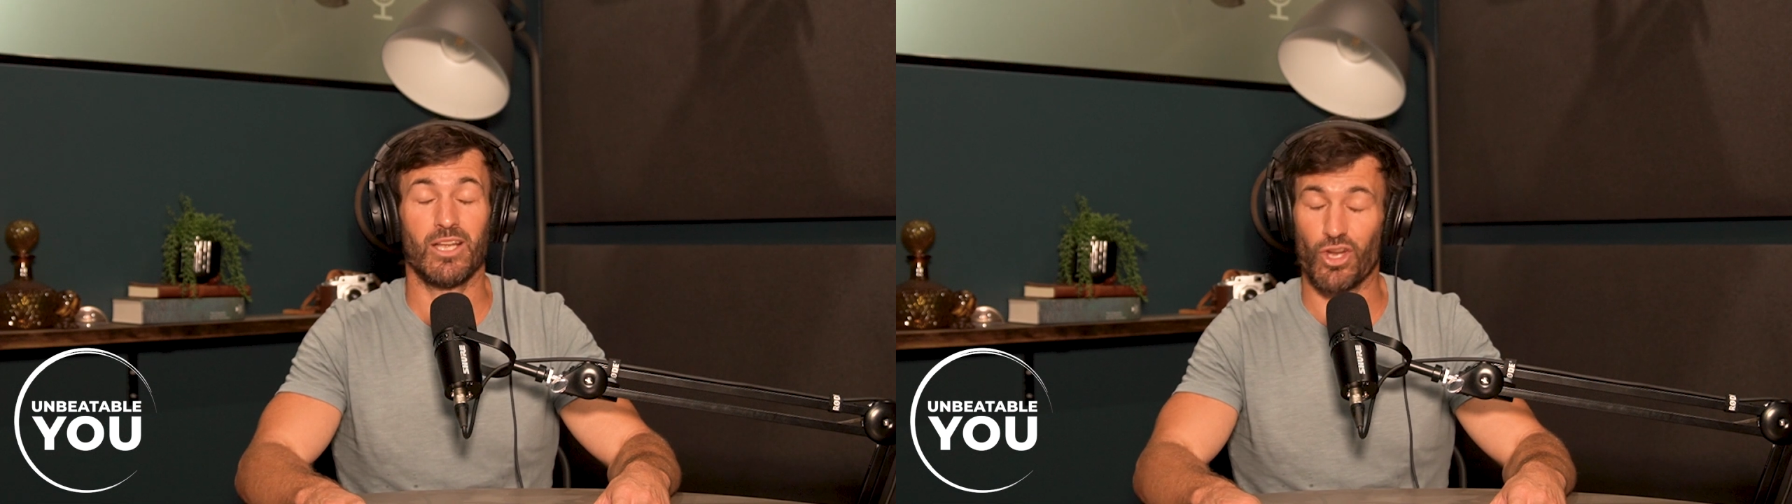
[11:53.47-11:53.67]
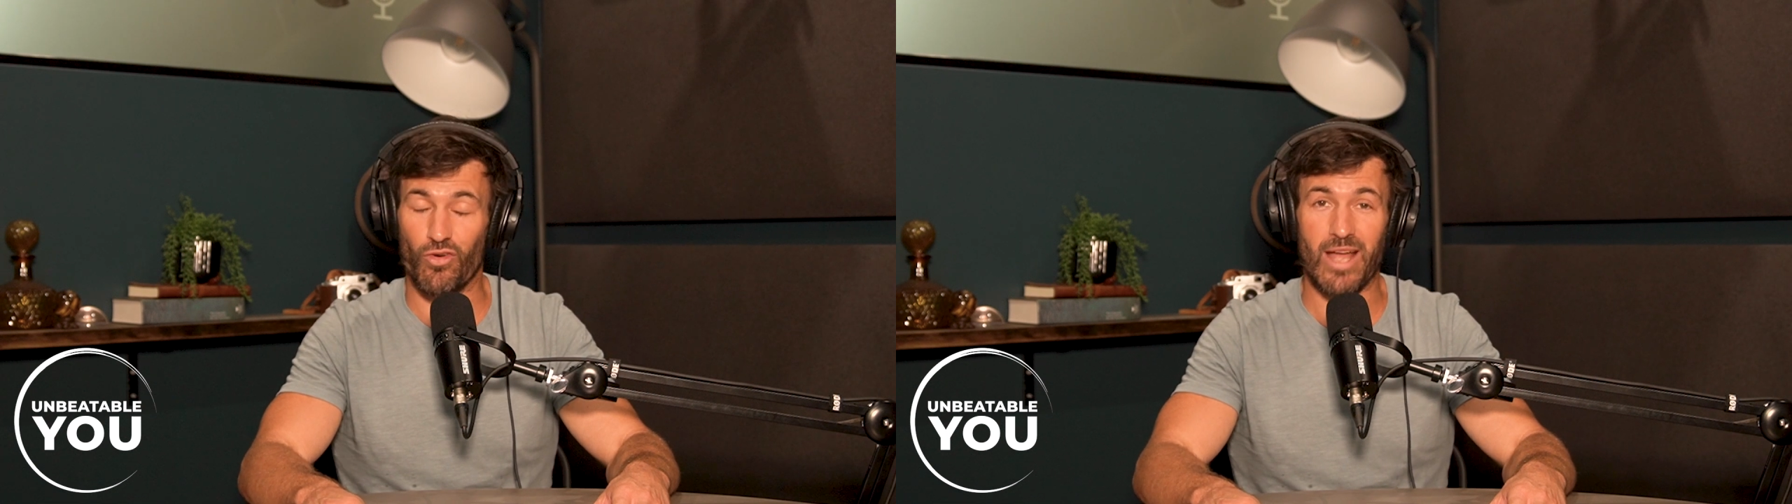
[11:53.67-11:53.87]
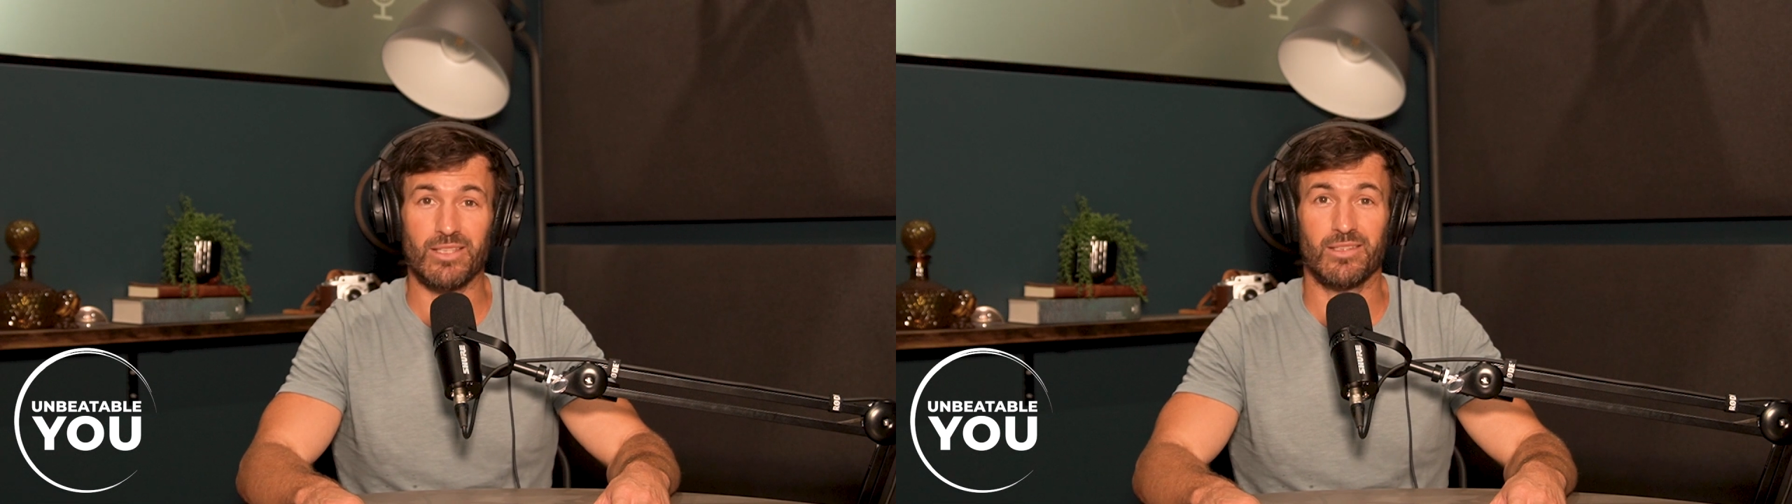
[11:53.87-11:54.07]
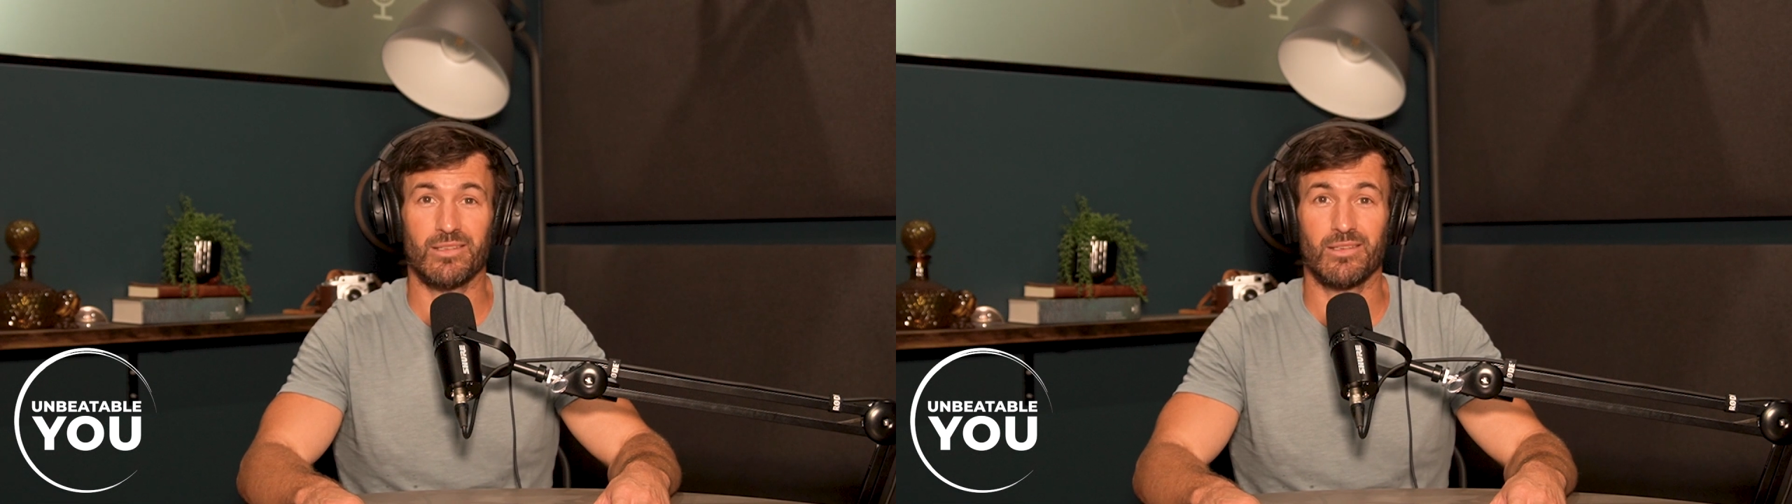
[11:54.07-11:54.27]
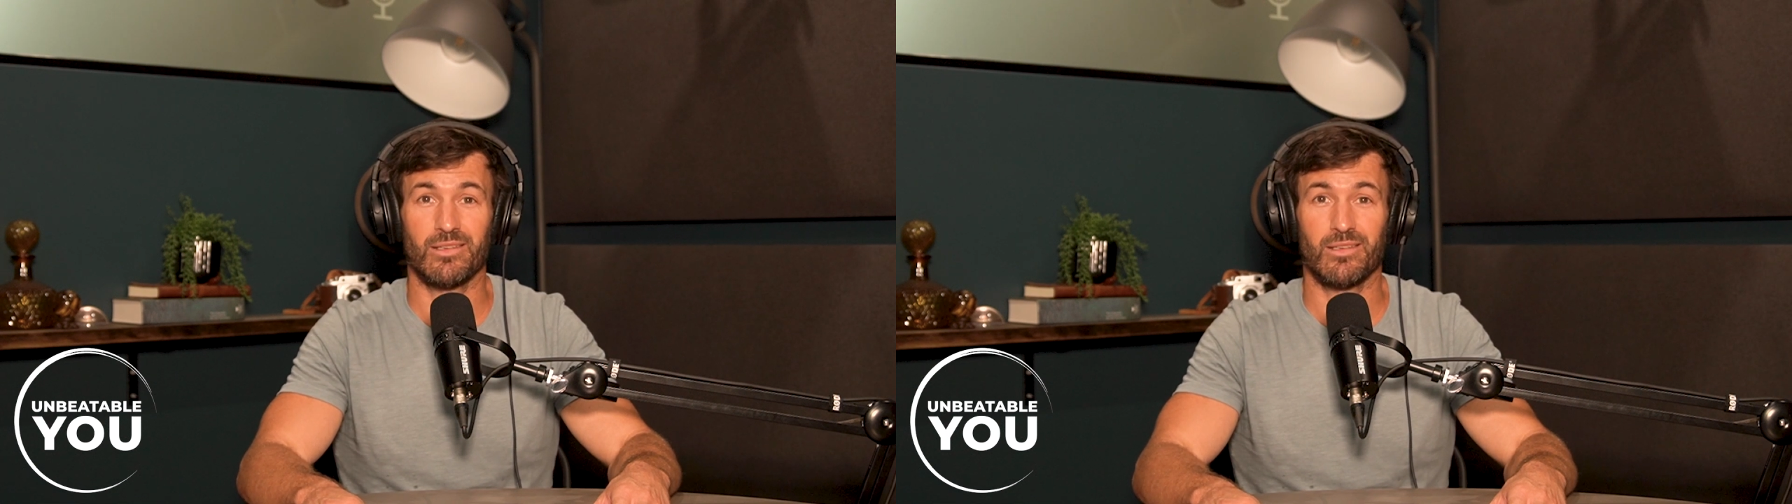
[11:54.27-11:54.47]

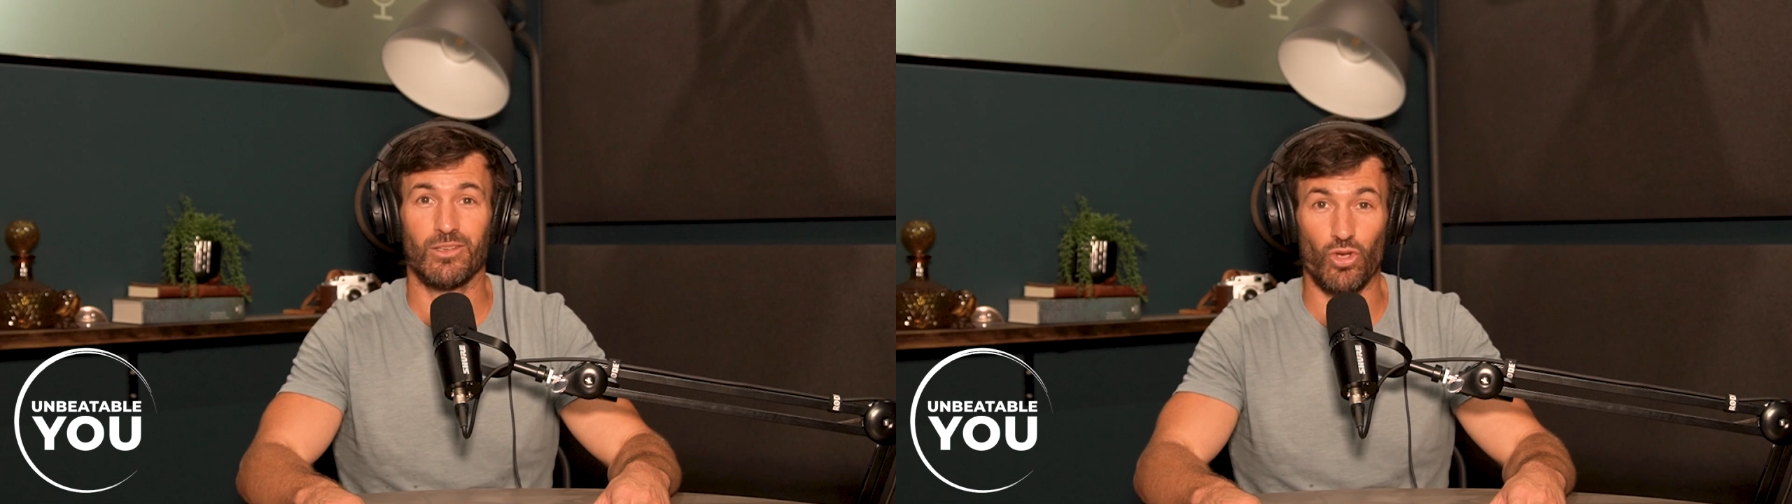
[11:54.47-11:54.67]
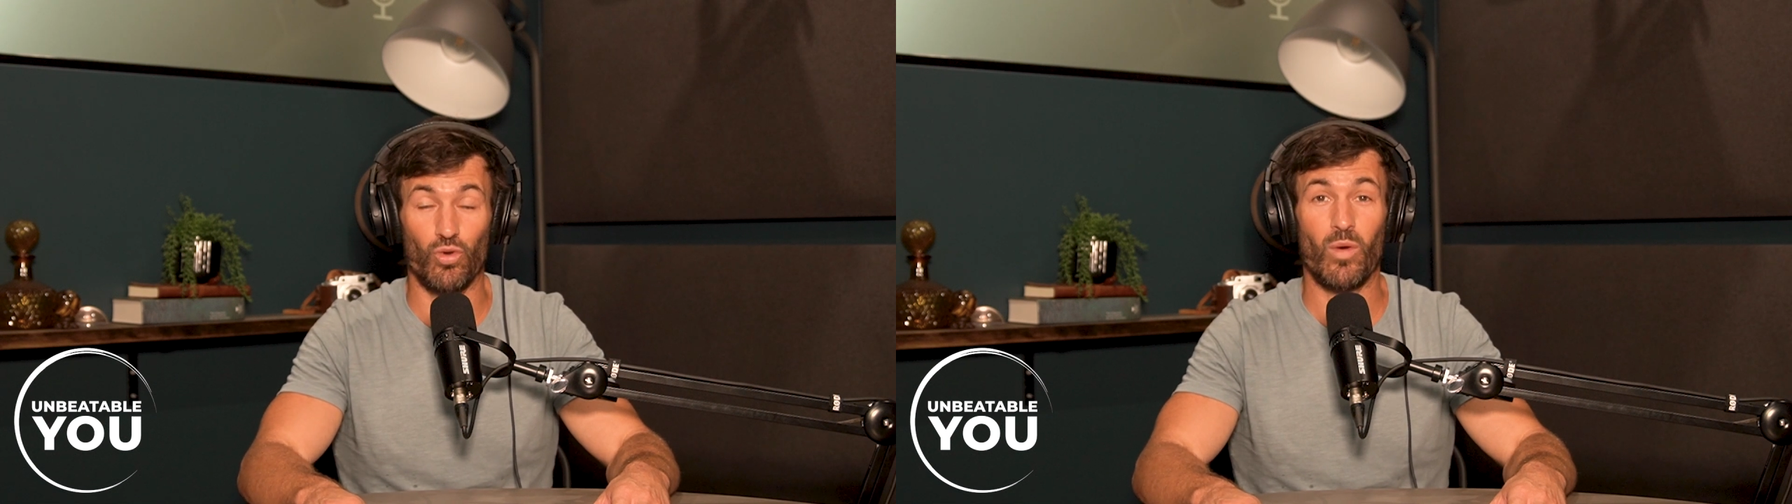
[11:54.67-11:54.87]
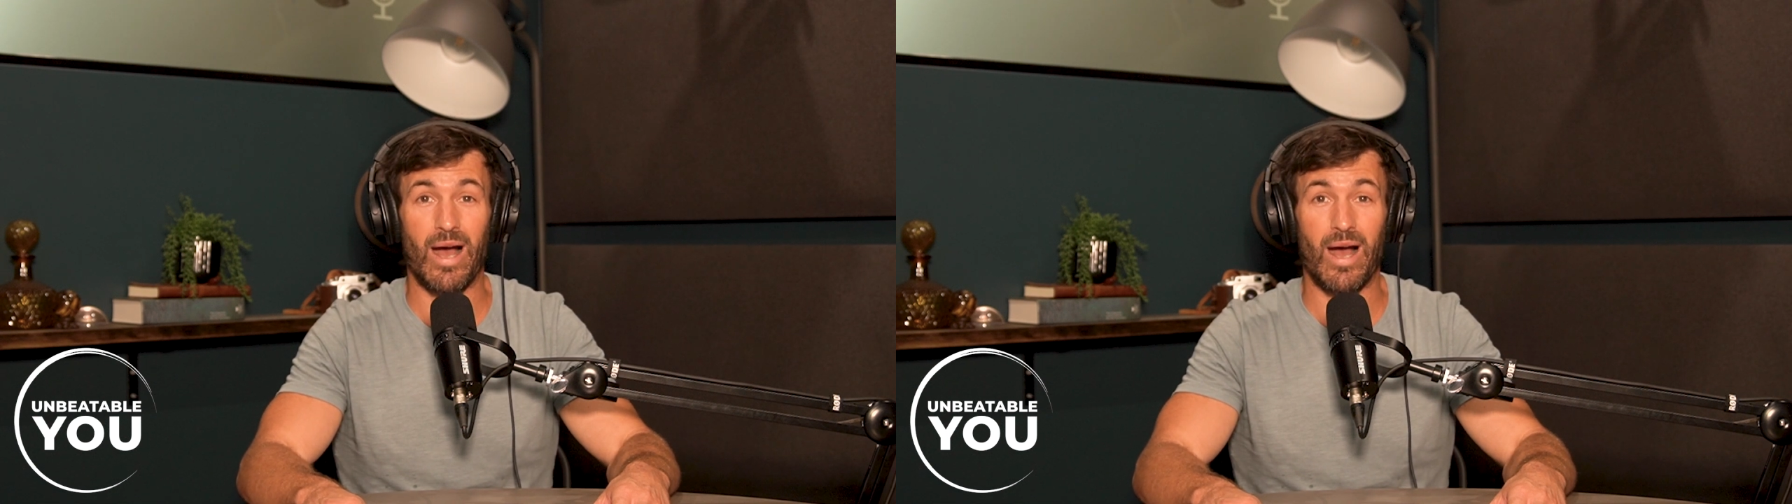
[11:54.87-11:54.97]
congrats, you